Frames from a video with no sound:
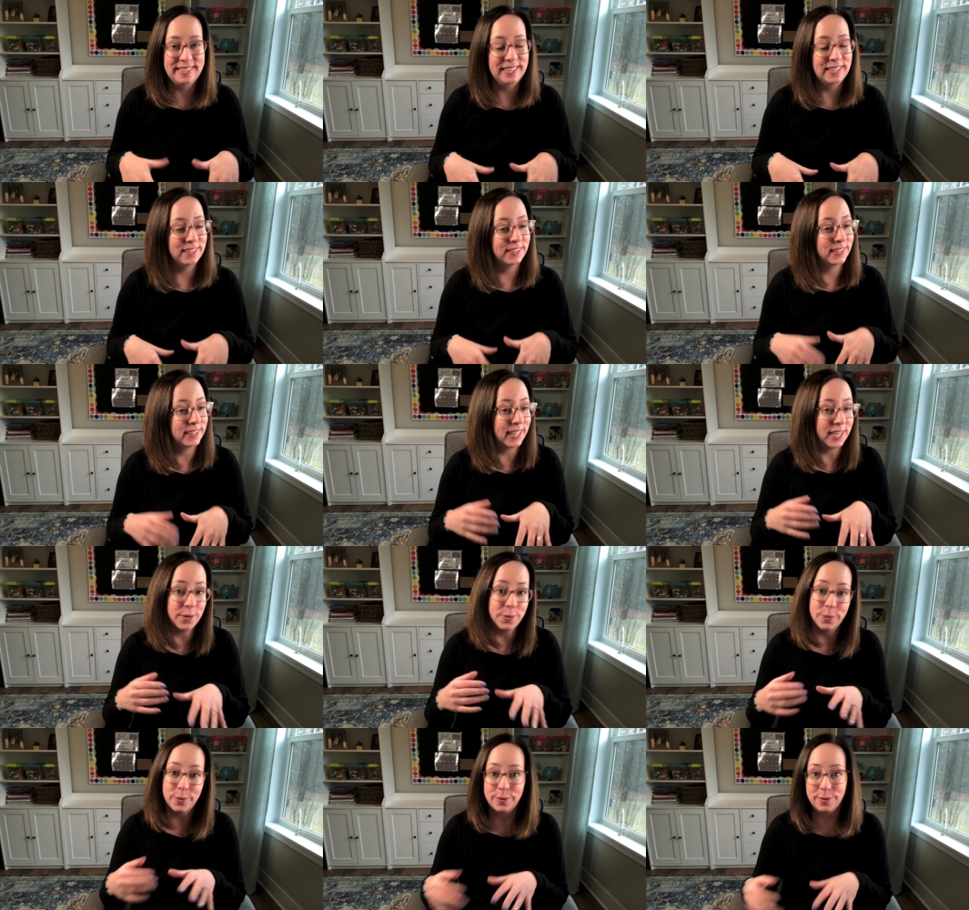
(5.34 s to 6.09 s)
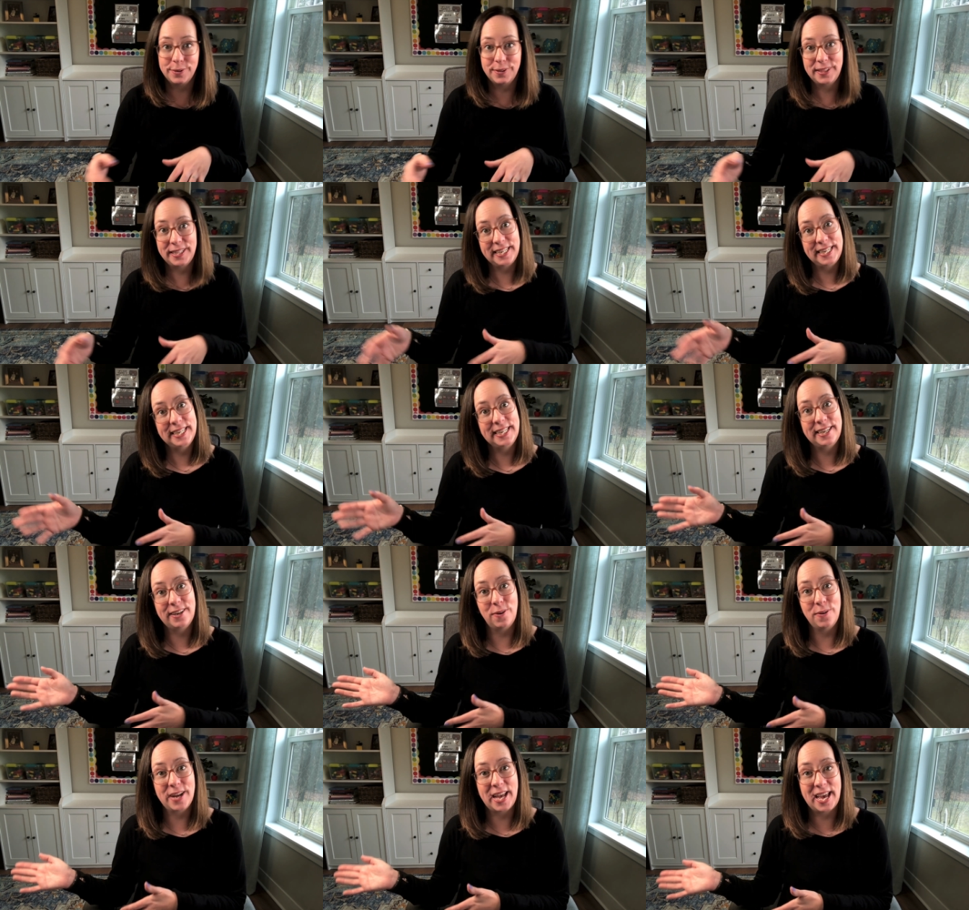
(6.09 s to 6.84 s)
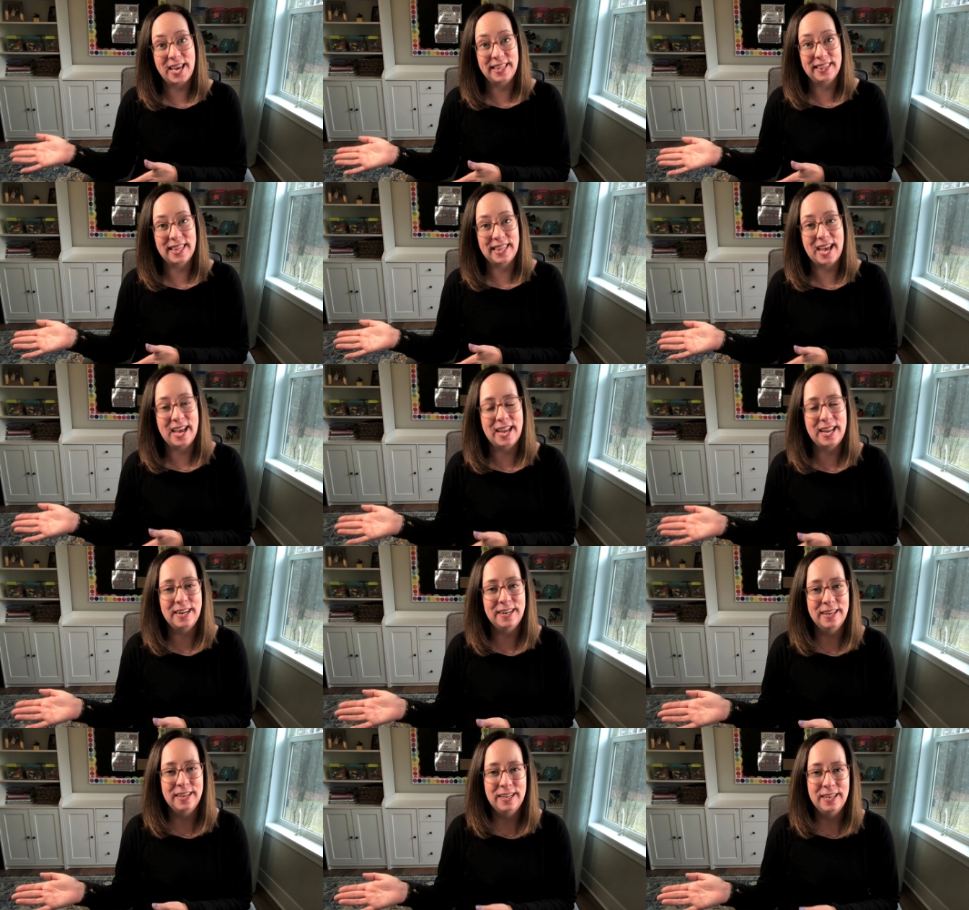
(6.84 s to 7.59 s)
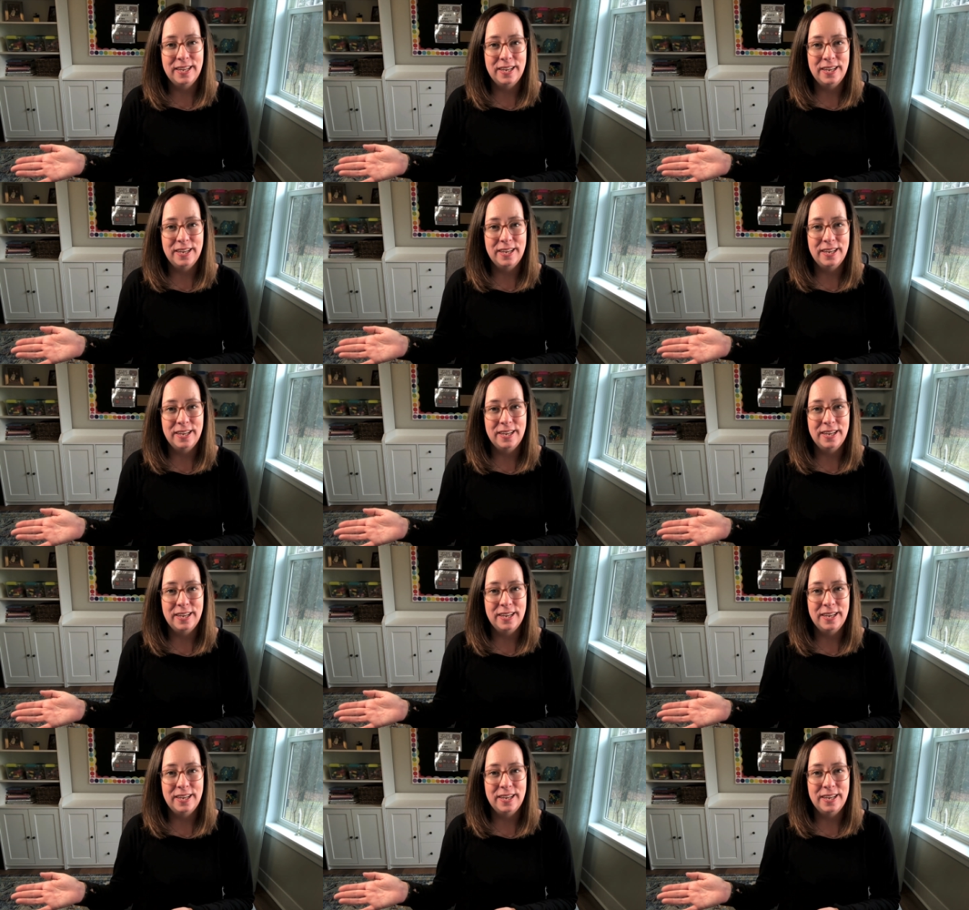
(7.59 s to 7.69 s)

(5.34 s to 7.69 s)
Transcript: Do they orderly go get in line?